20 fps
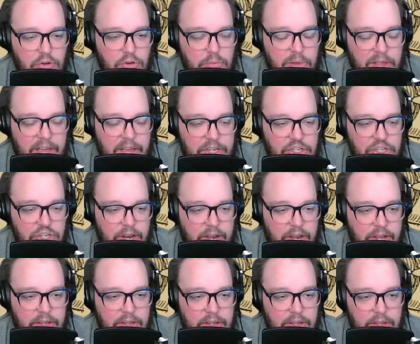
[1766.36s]
give you a blank
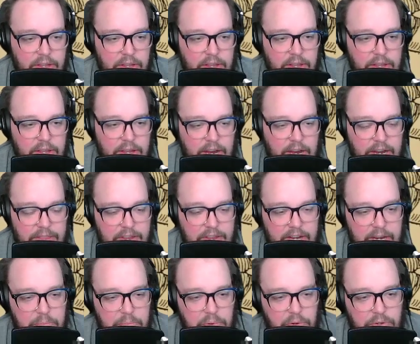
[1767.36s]
check." And
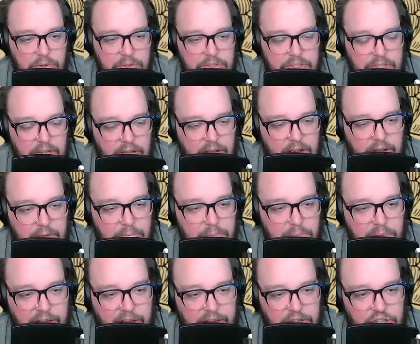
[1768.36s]
then he pulls a
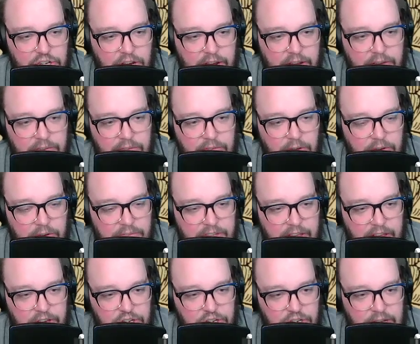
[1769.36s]
blank check on
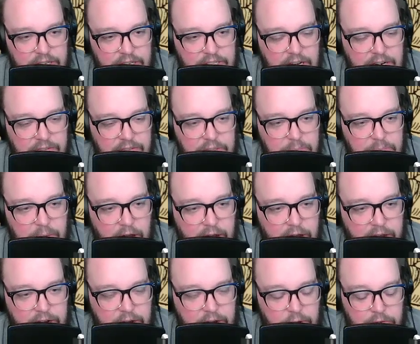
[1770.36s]
VHS out of his
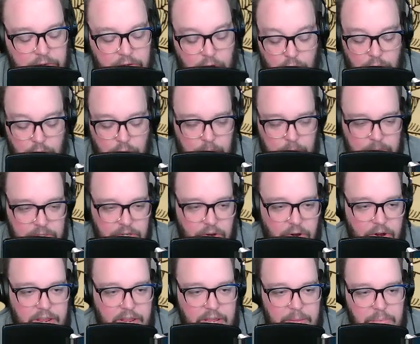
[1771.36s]
pocket, and he goes, "Oh, whoops,
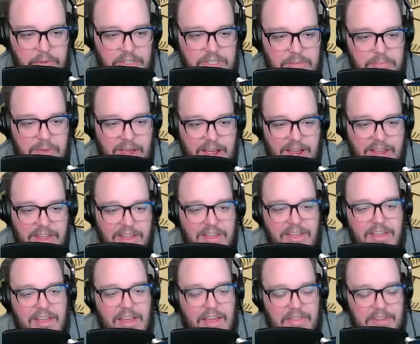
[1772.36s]
sorry." He puts it back,
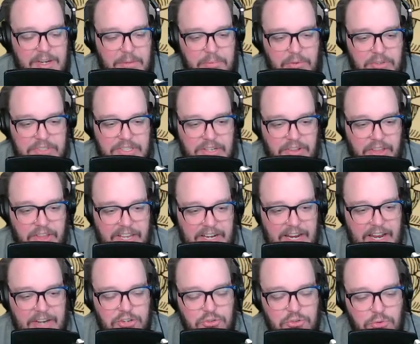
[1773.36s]
and then he pulls out like
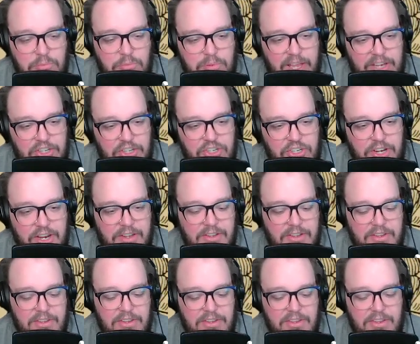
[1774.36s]
an actual blank check.